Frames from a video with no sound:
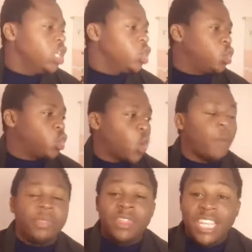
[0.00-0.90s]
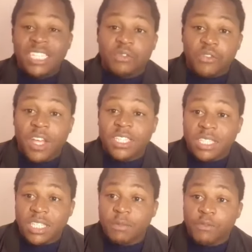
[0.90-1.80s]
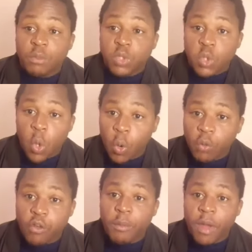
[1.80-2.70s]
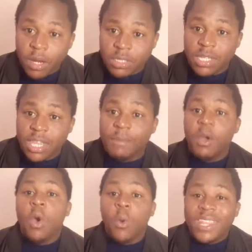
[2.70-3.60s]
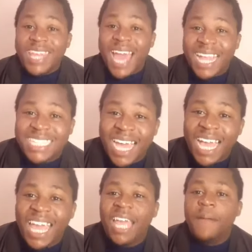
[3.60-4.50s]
to stop this France team from scoring, from hurting them when they attack,